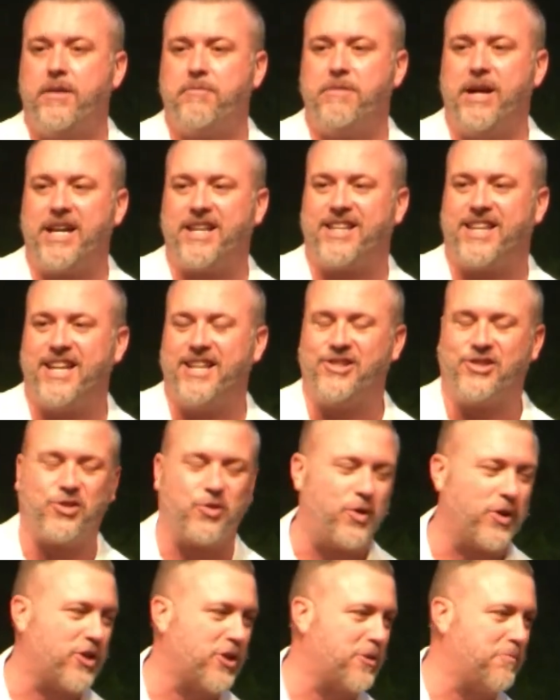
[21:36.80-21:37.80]
my kids
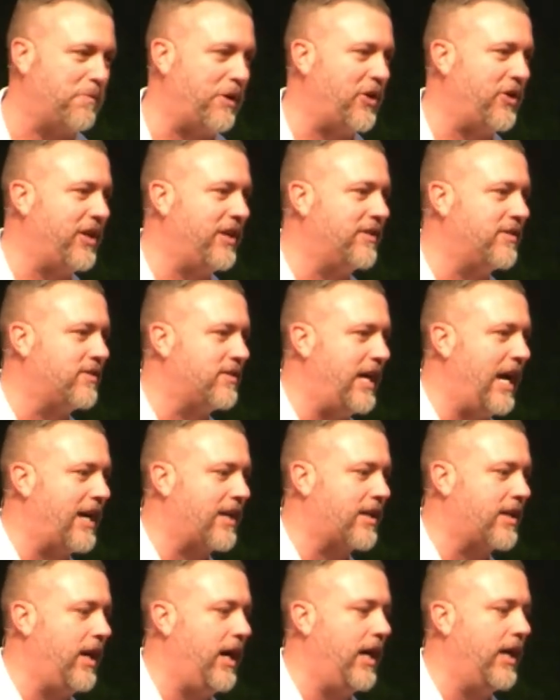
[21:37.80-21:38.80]
to experience
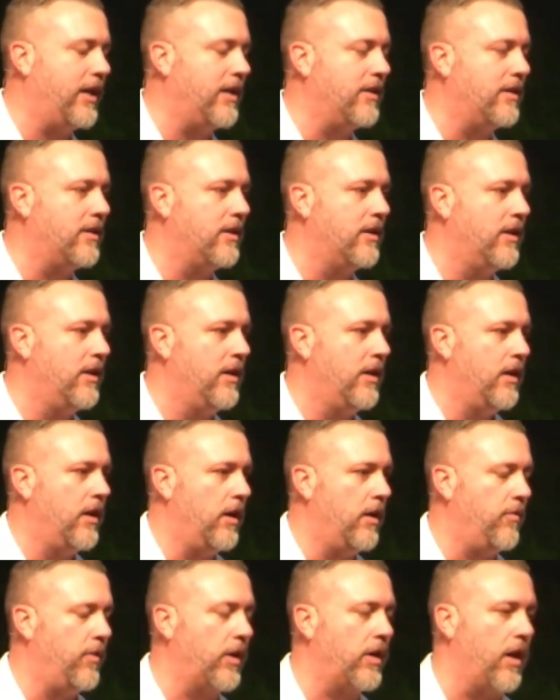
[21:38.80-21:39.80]
that kind
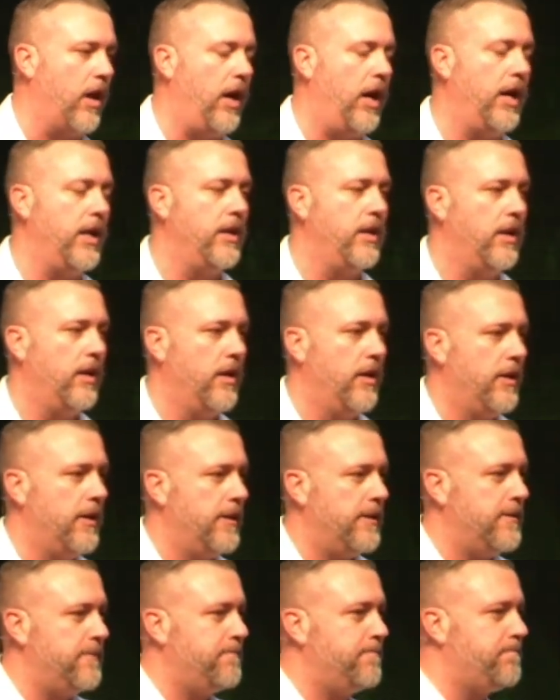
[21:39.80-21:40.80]
of a God.
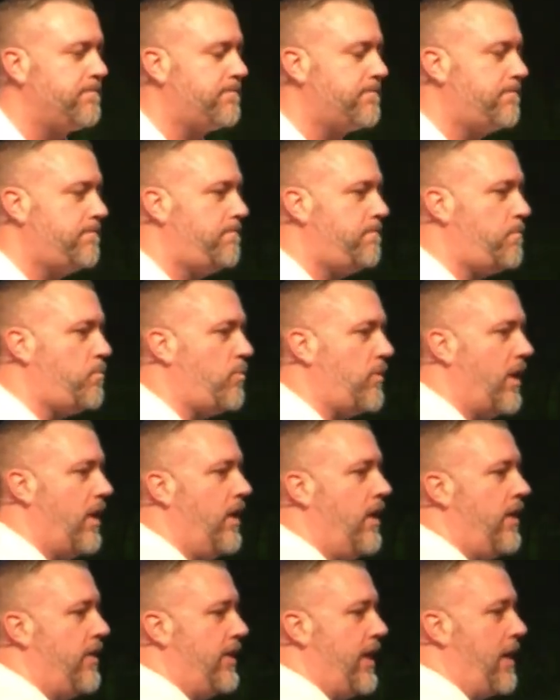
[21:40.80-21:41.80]

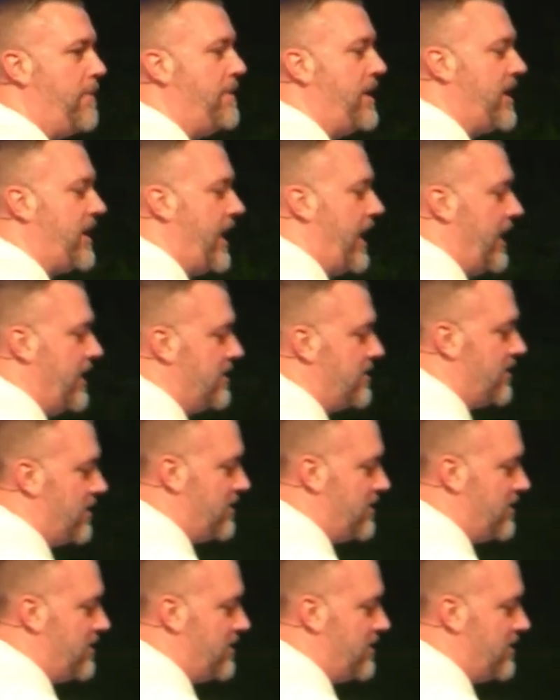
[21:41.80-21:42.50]
They begin to